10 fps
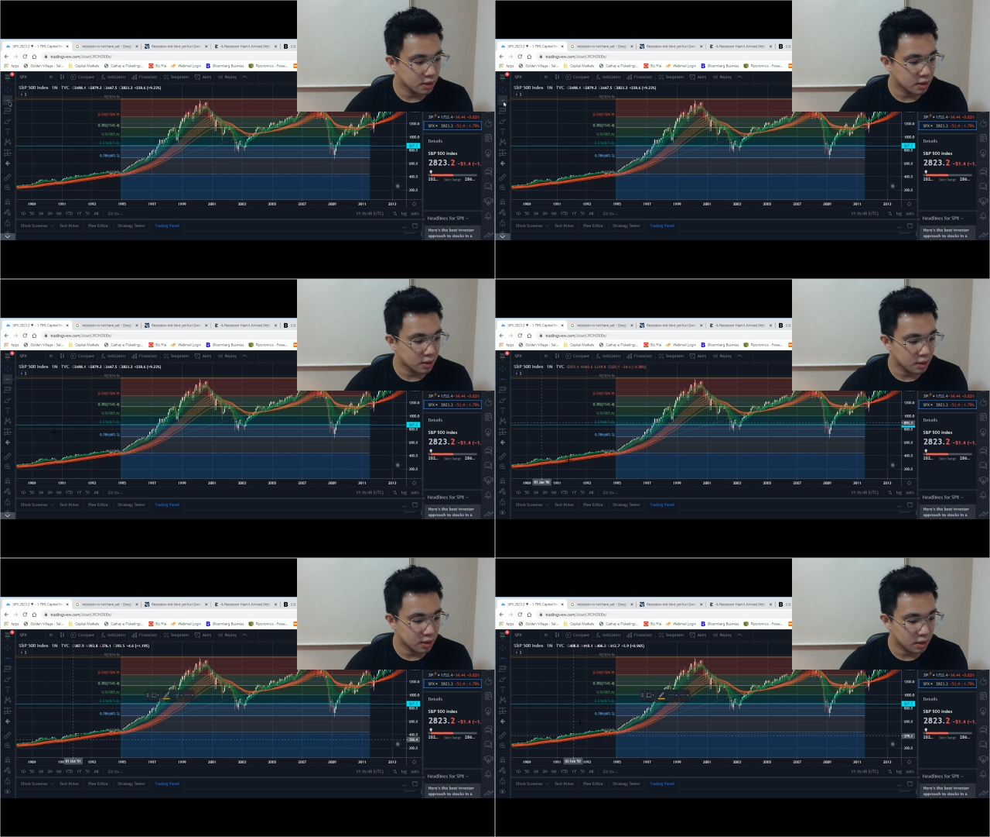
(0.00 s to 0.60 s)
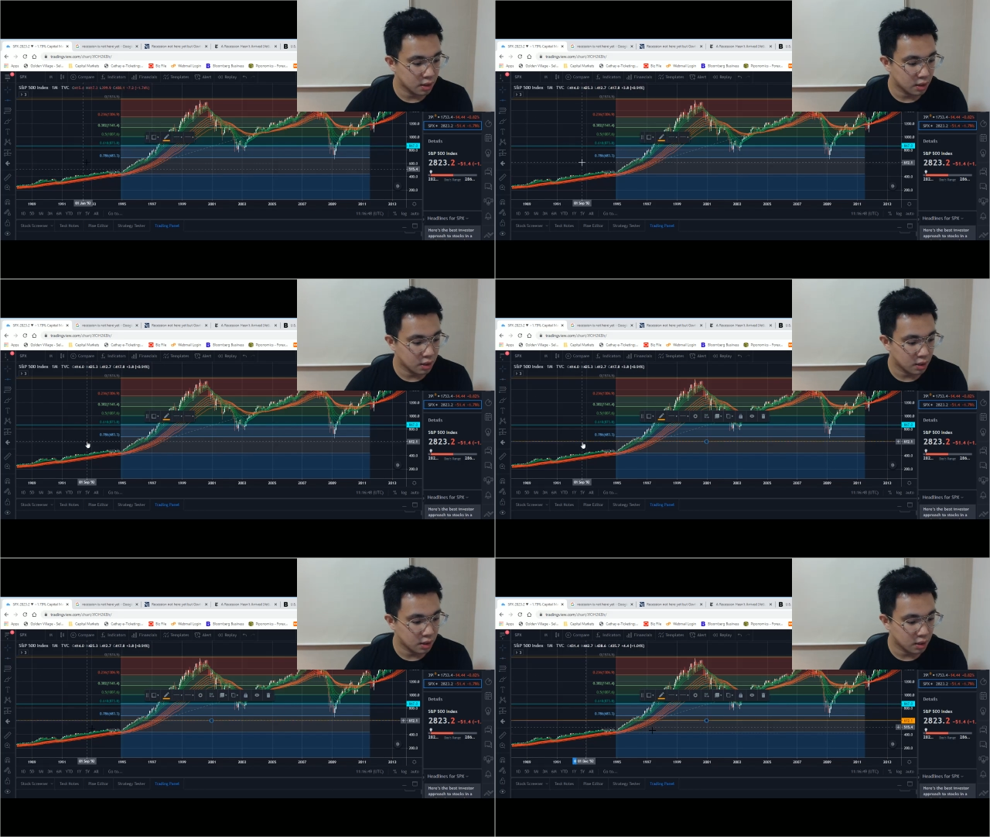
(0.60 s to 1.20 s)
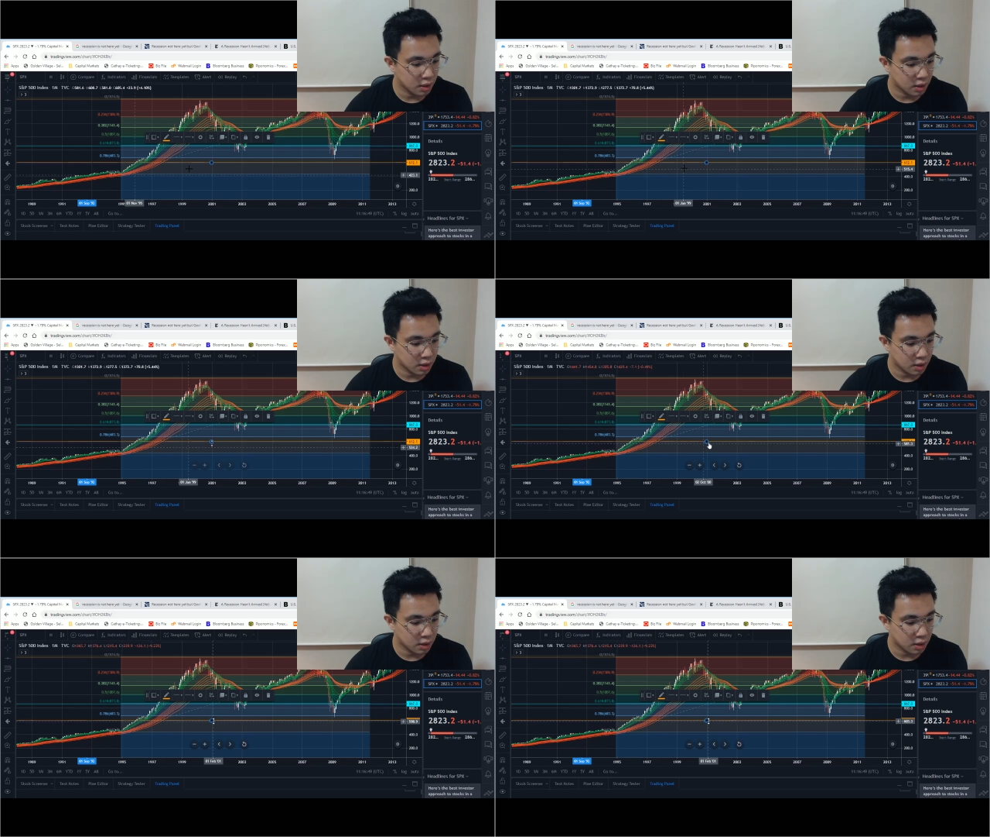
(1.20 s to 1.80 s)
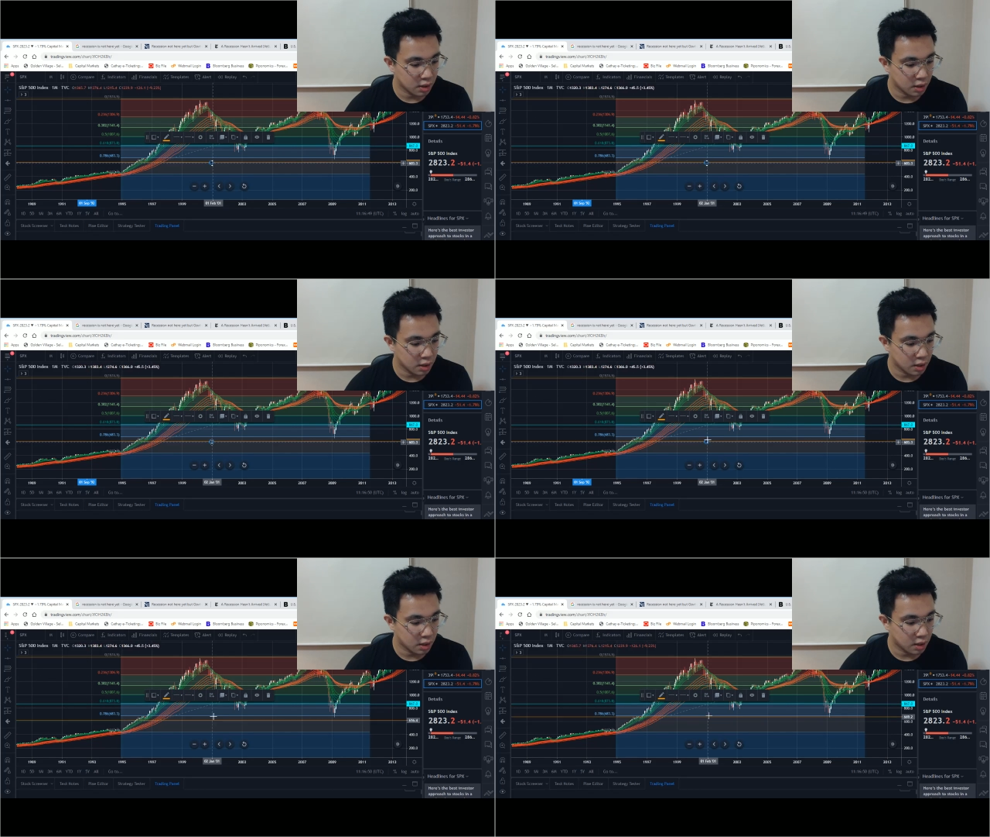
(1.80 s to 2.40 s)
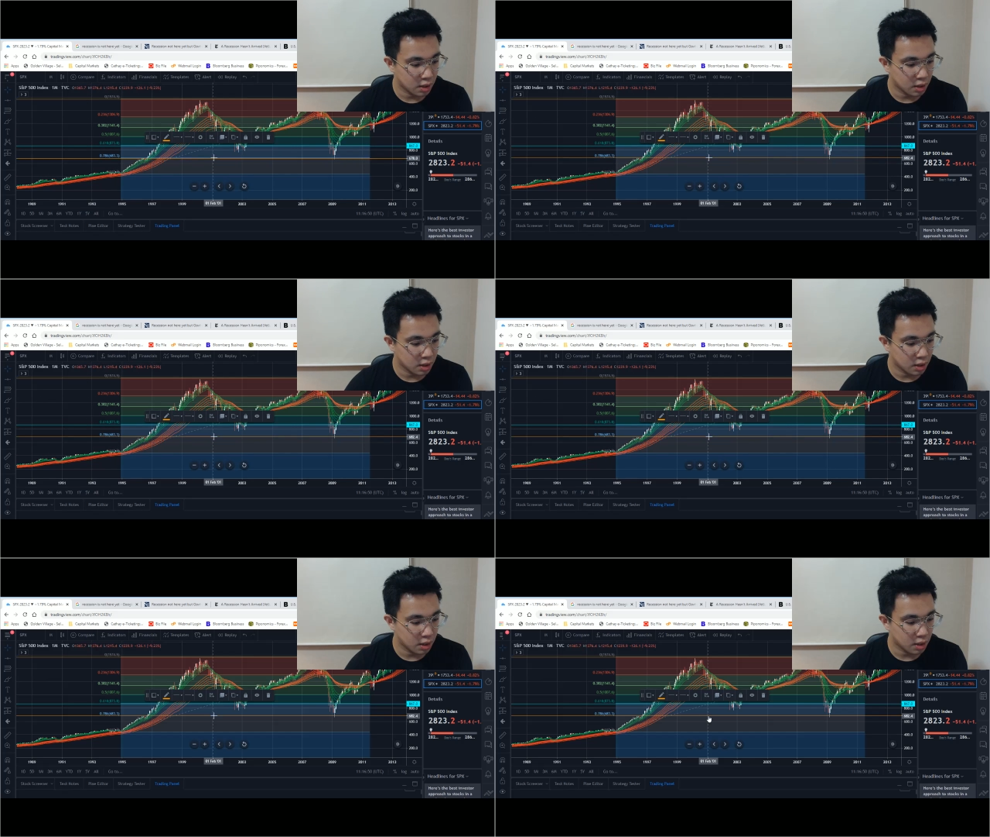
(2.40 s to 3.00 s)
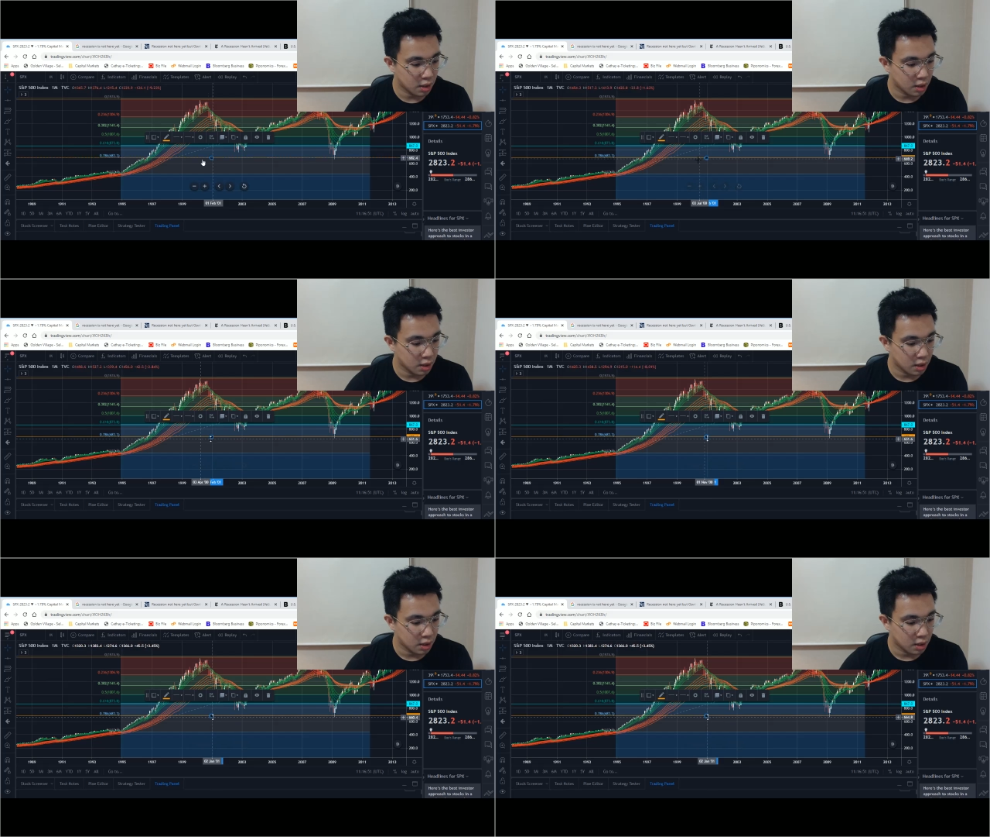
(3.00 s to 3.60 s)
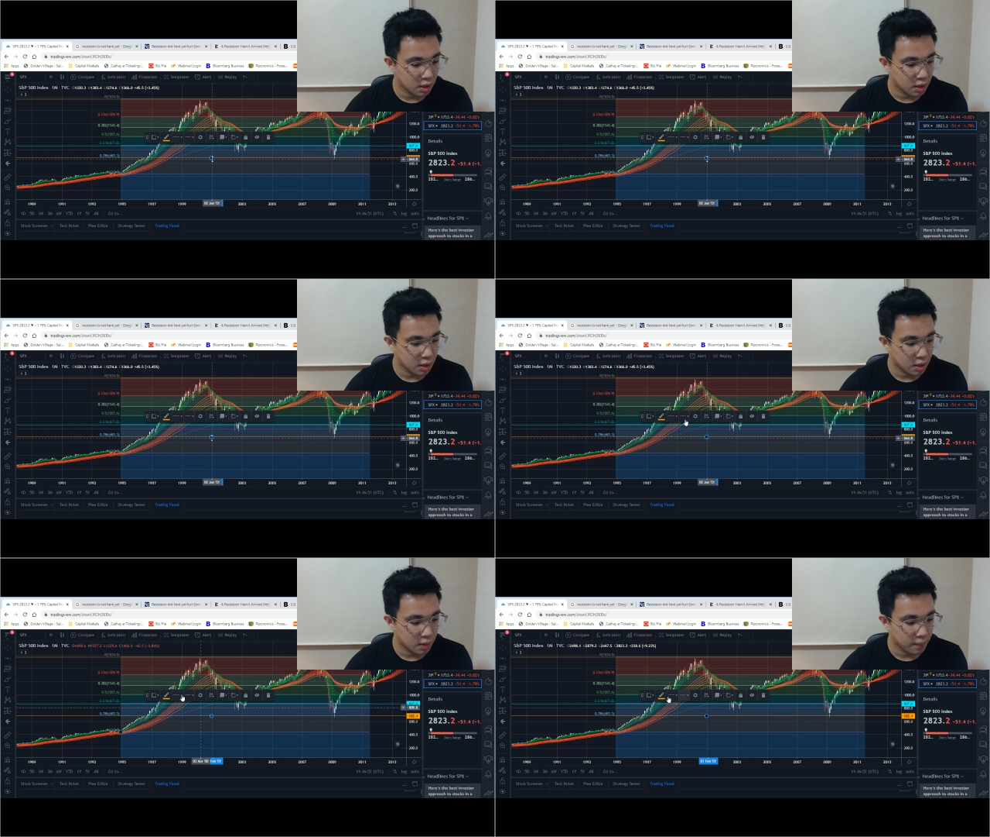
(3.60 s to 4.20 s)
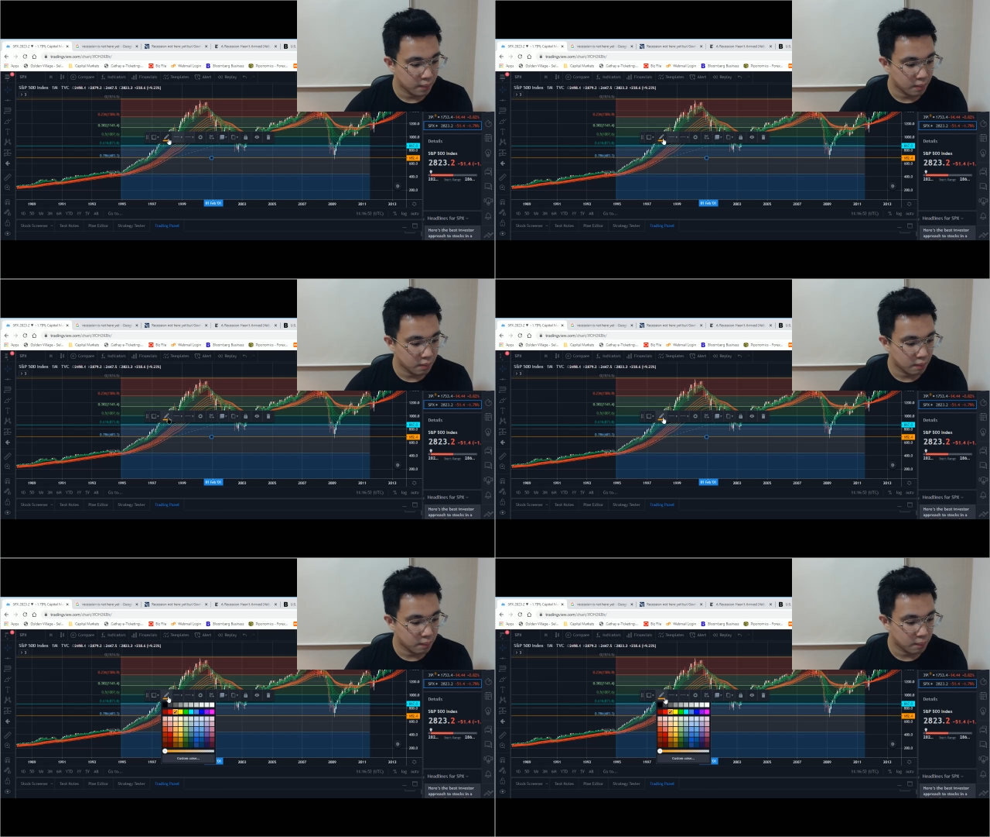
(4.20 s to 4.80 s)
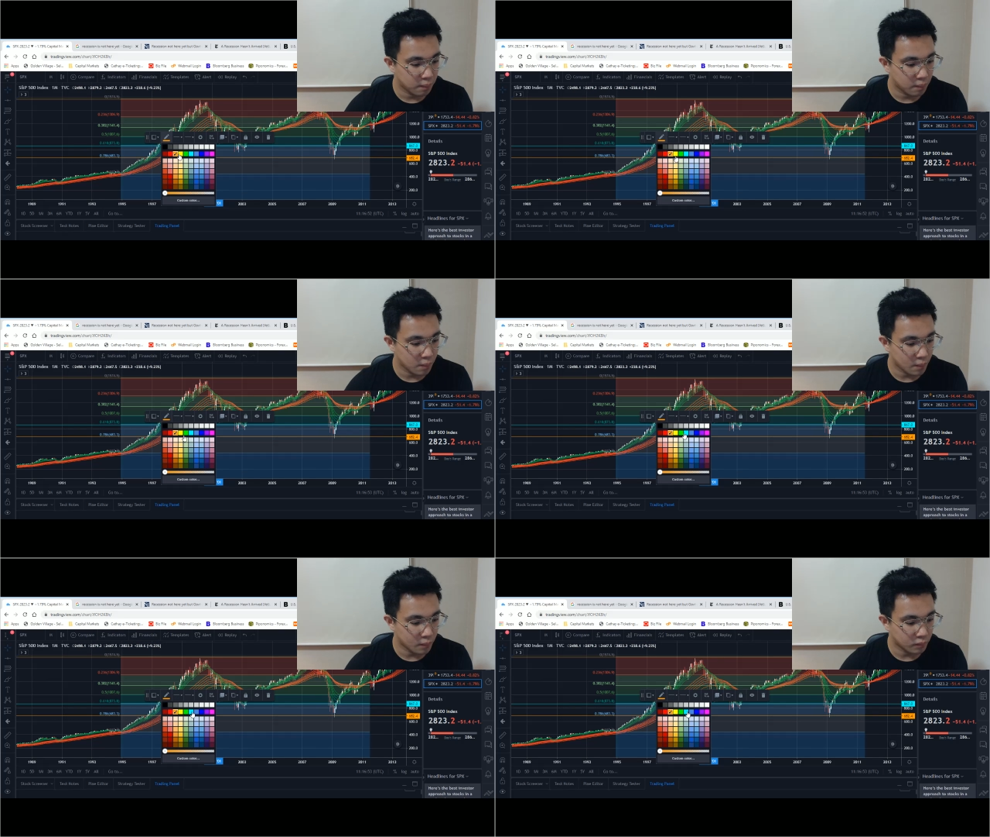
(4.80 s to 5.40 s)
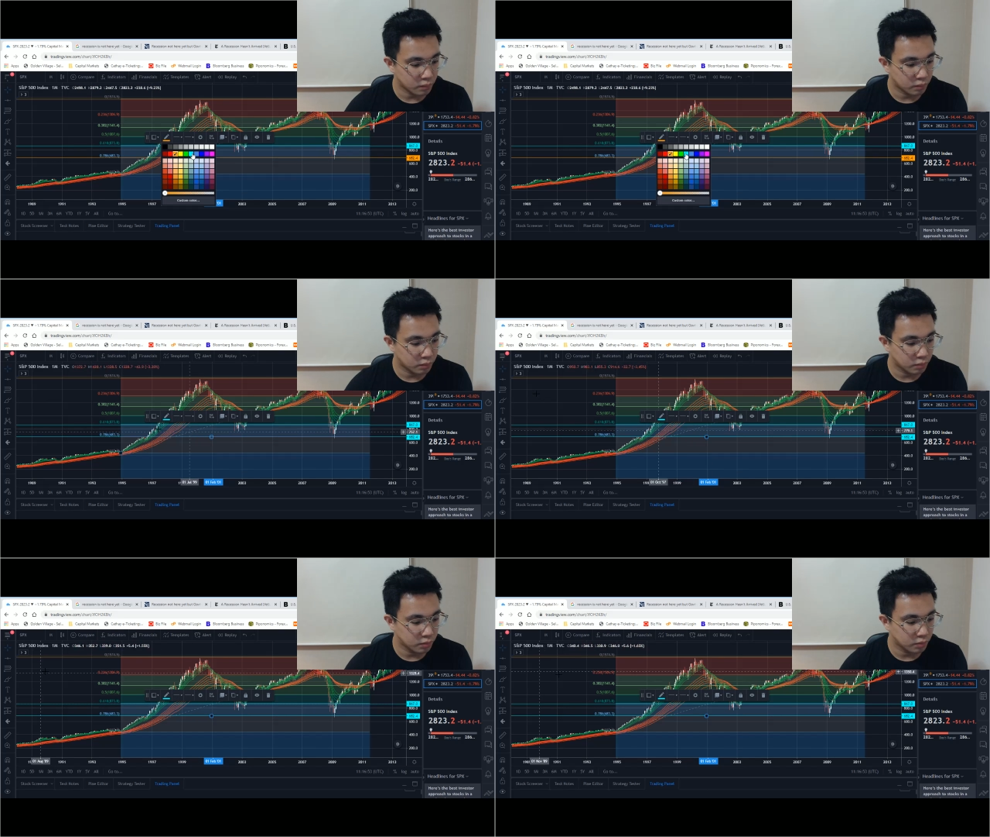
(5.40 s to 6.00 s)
(silence)